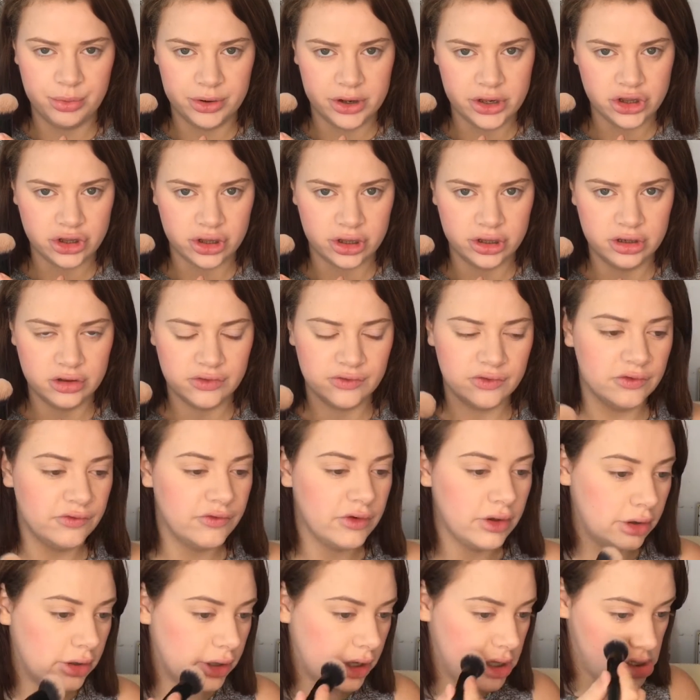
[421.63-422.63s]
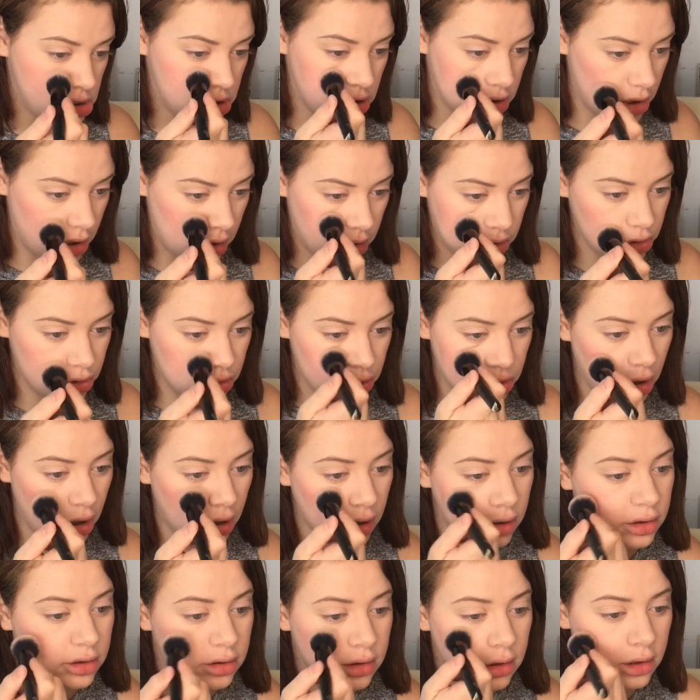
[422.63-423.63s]
brush that I use for the foundation and
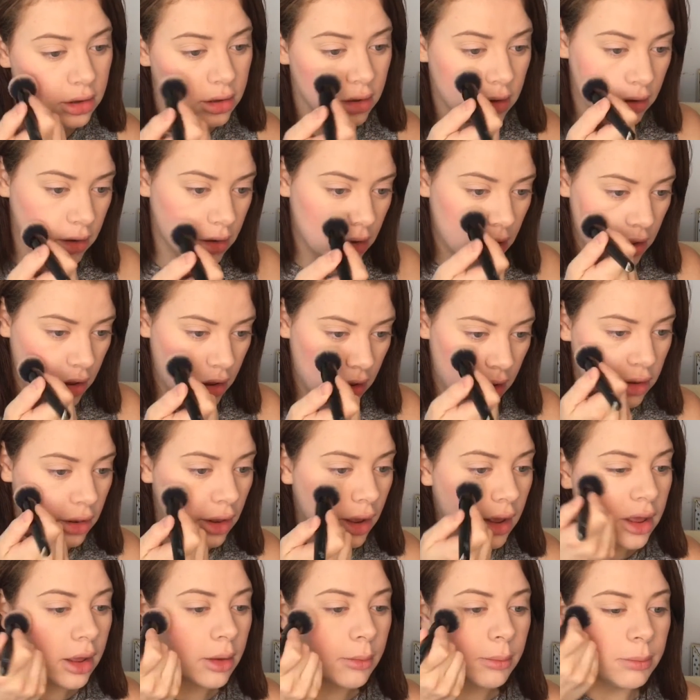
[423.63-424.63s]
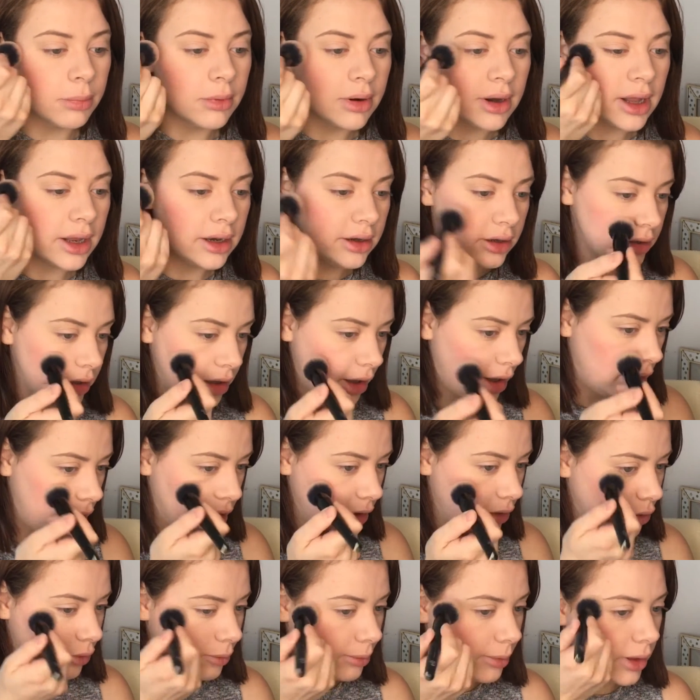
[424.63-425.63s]
just like blend it a
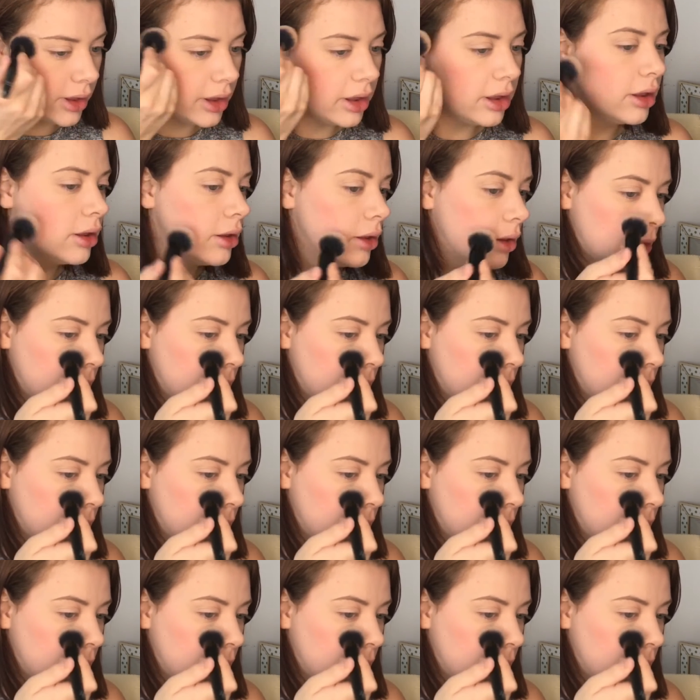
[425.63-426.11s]
little bit.